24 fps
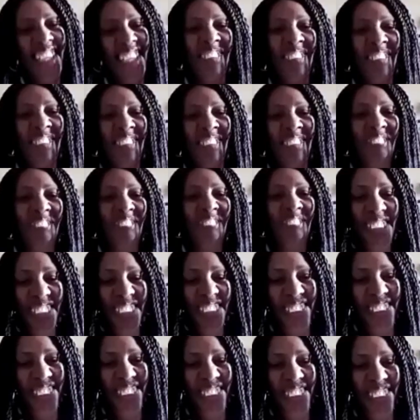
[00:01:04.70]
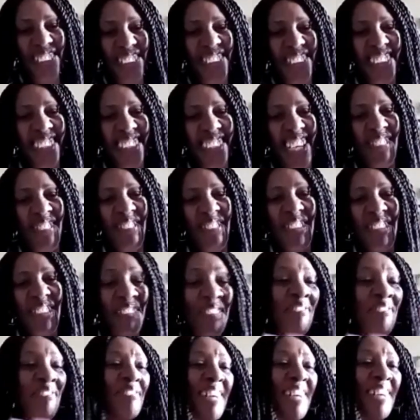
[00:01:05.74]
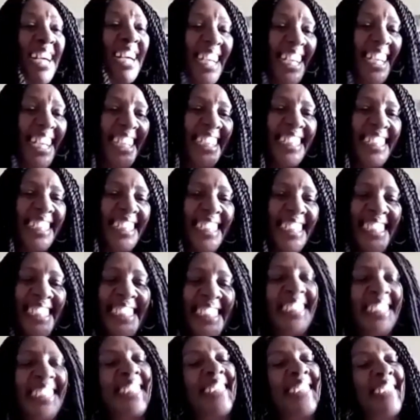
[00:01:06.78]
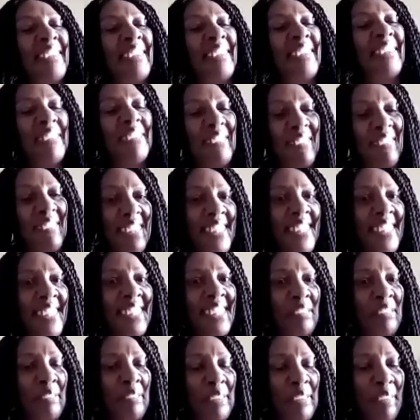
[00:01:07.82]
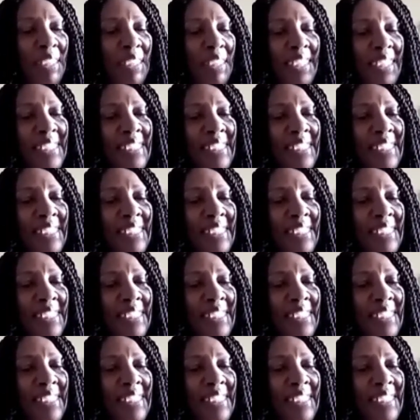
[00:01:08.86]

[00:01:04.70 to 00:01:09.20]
Kimon. I'm doing fine. It's so great to see you as well. It's